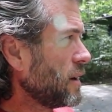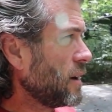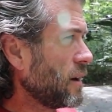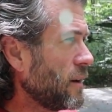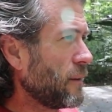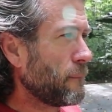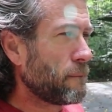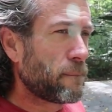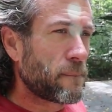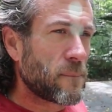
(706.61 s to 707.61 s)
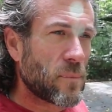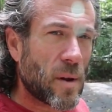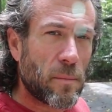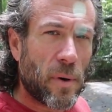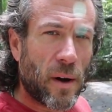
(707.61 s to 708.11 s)
um,
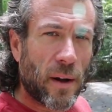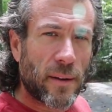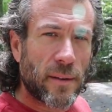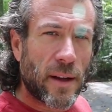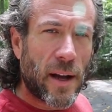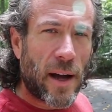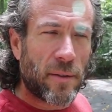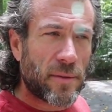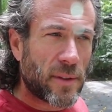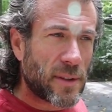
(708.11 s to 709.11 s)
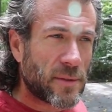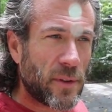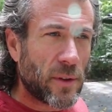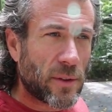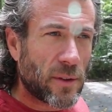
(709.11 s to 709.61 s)
but they have this
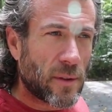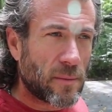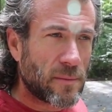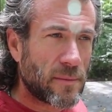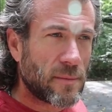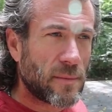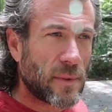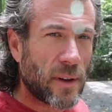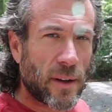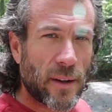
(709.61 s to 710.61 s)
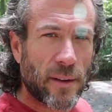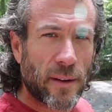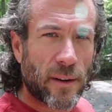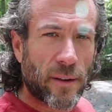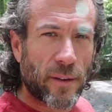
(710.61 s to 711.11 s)
feel to them. Eh,
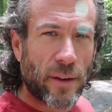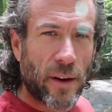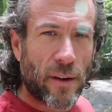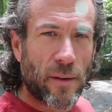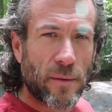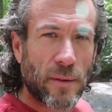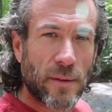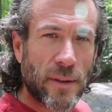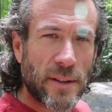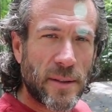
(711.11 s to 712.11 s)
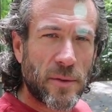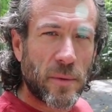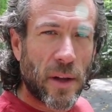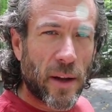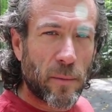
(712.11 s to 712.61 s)
they're, they're, they seem to
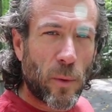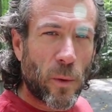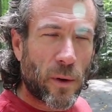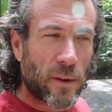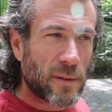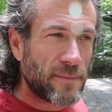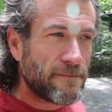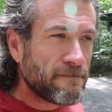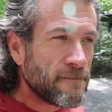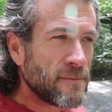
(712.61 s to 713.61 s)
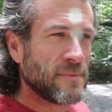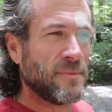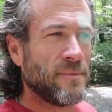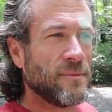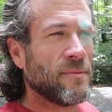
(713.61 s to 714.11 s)
be like more
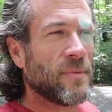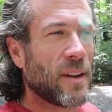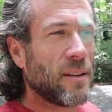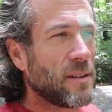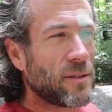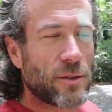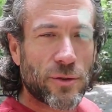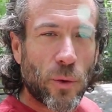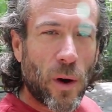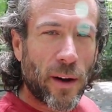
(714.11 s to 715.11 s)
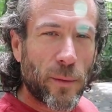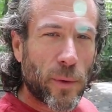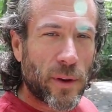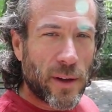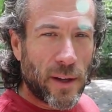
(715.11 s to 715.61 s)
intertwined
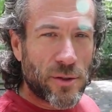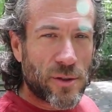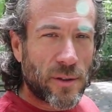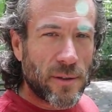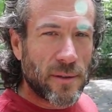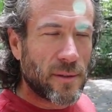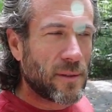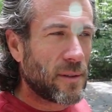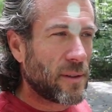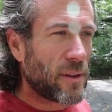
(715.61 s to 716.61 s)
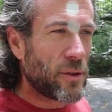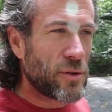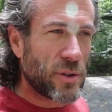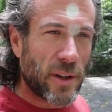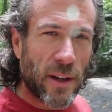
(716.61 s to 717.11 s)
with nature. They're
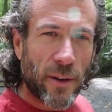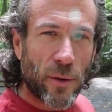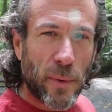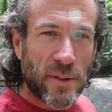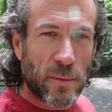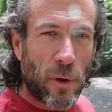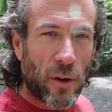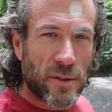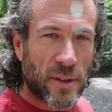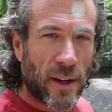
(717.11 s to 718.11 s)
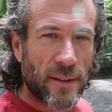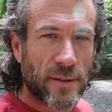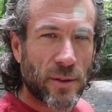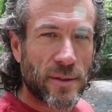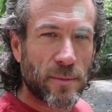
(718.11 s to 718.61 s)
usually a little bit smaller sites,
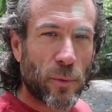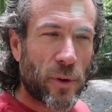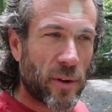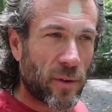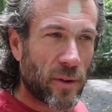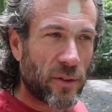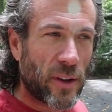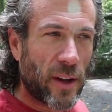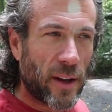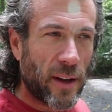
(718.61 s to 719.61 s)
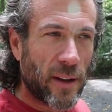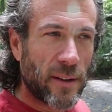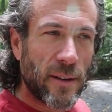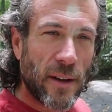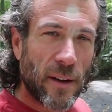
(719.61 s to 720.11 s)
so it's more difficult to get
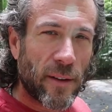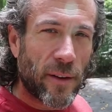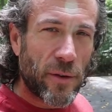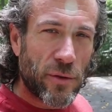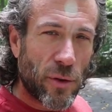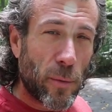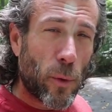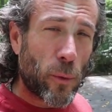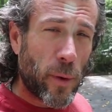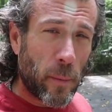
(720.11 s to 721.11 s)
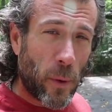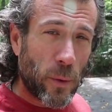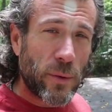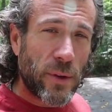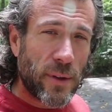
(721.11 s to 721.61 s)
in. They're usually more
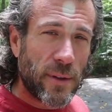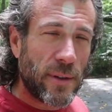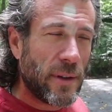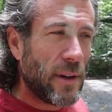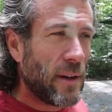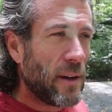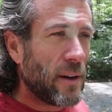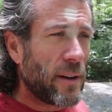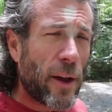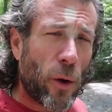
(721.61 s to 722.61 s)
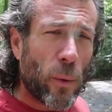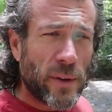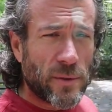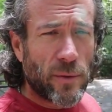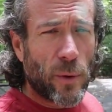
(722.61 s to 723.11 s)
remote. Not
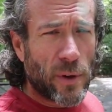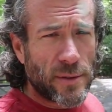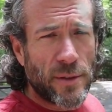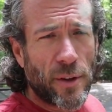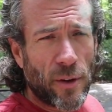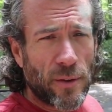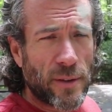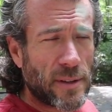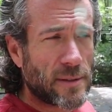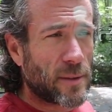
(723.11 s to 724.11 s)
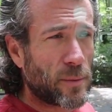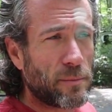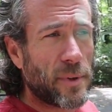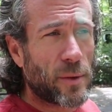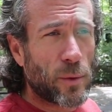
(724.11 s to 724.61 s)
always, of course, you know, this is a
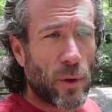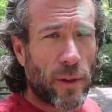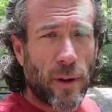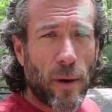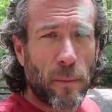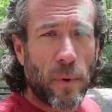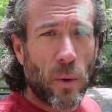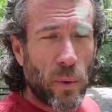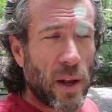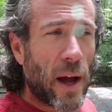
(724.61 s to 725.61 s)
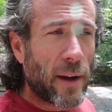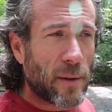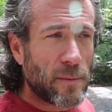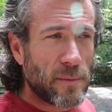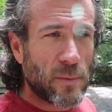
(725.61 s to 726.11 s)
big rule of thumb, but we like
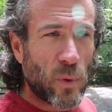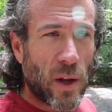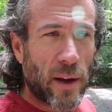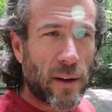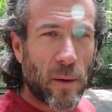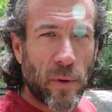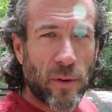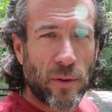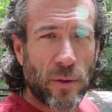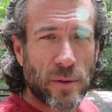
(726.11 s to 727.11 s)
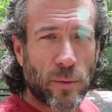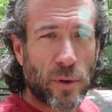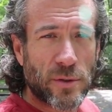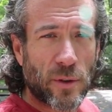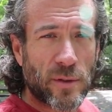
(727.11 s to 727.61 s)
them. We like coming to U.S.
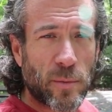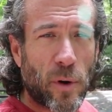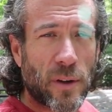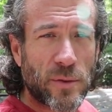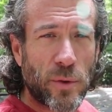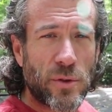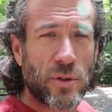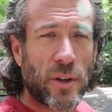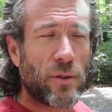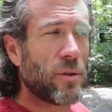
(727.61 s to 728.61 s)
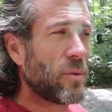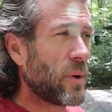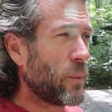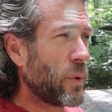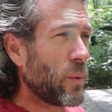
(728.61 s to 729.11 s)
Forest Service parks. We usually do it
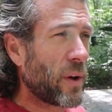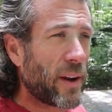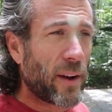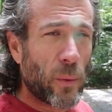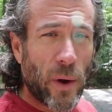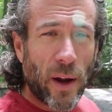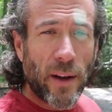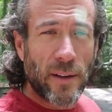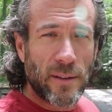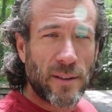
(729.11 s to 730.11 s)
when we want to get away,